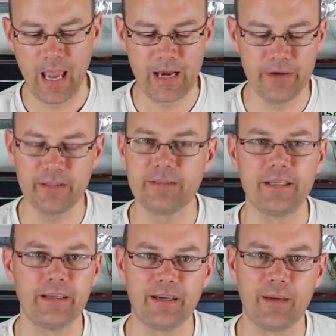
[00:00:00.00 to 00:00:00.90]
and you can
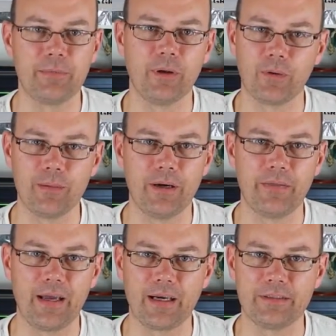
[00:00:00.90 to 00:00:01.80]
seal it up. Don't worry
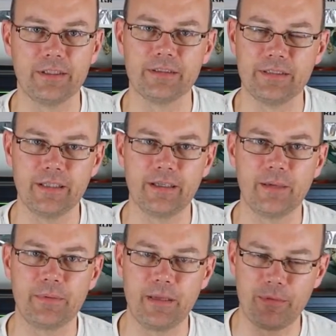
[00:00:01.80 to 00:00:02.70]
about the oxygen. Seal it
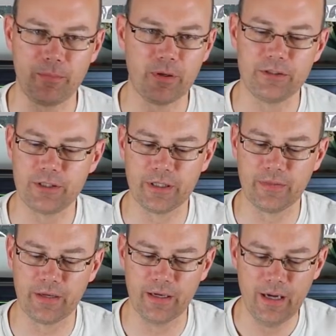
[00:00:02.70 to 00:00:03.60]
up, keep the moisture
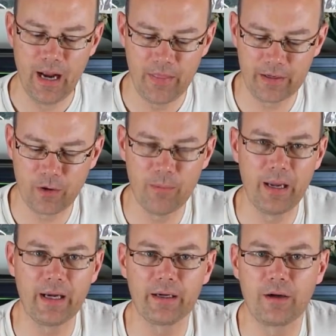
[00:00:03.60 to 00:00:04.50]
in there. Then go
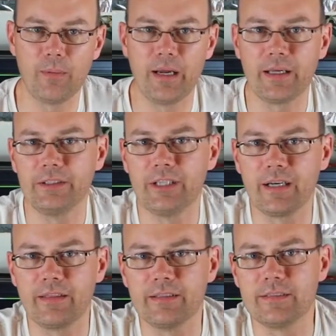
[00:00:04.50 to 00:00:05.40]
back and
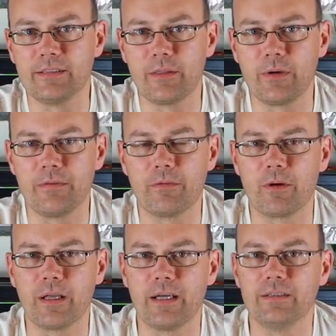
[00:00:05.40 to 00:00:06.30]
check this in
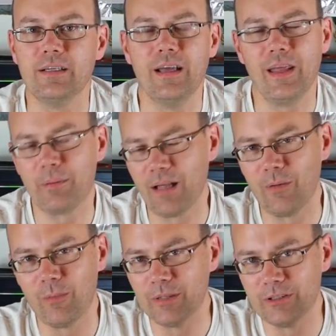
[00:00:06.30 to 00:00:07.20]
3-4 days. They probably
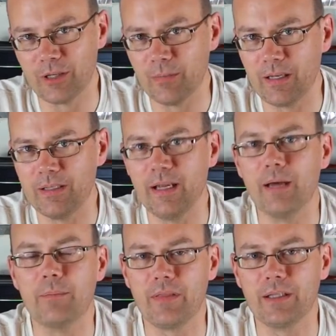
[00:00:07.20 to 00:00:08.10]
won't be germinated
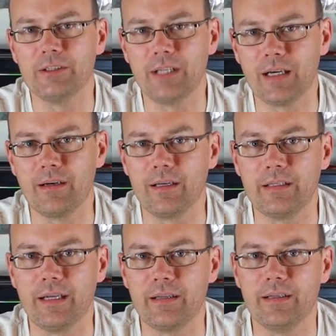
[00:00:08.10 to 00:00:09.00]
yet, but then check it
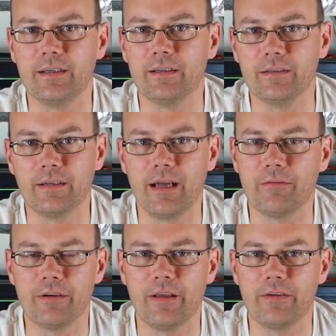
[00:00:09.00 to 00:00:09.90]
on a daily or
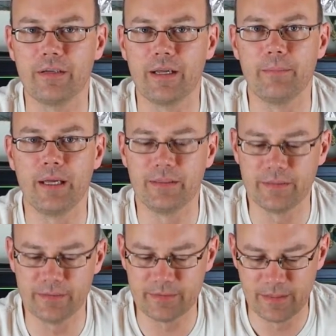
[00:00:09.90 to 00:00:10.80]
every other day
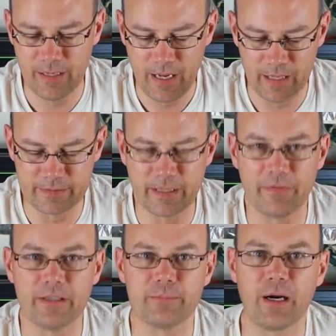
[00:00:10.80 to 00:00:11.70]
basis and see
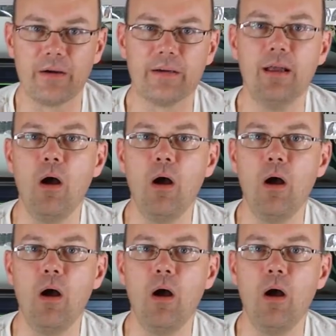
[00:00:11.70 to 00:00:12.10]
if they sprouted.